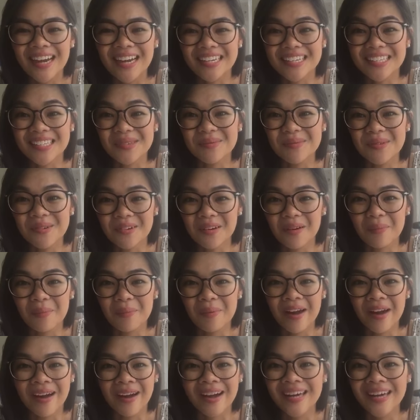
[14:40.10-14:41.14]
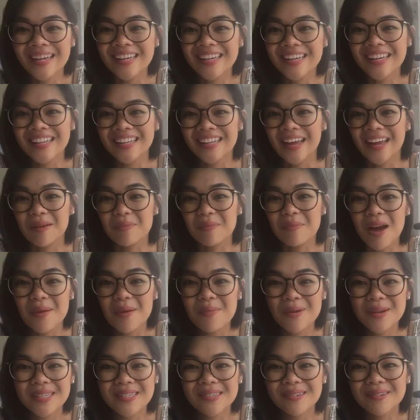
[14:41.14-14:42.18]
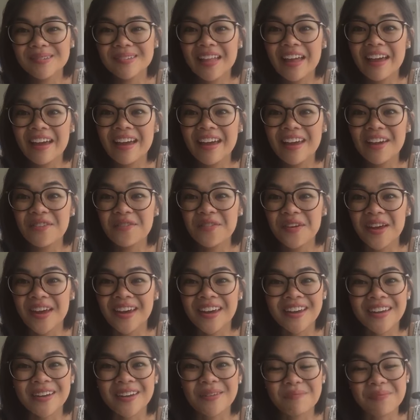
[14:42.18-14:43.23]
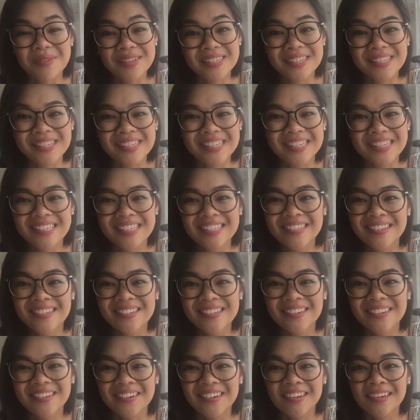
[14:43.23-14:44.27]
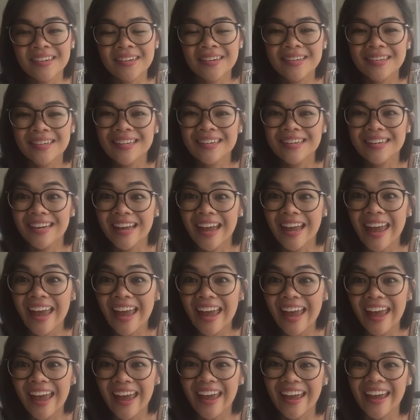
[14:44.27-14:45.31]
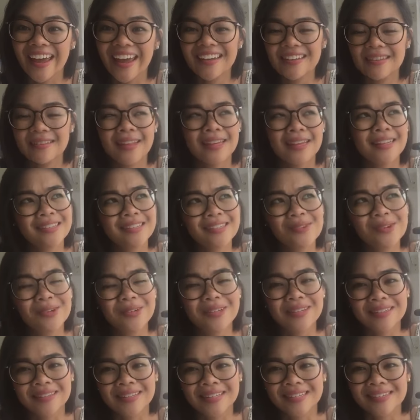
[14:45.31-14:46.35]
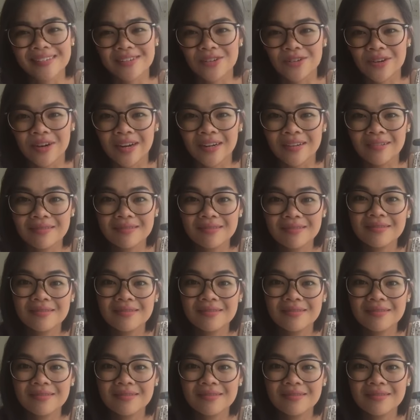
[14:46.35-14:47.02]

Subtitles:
It's more about like my personal life and business. So yeah, that's called Lisa Tran.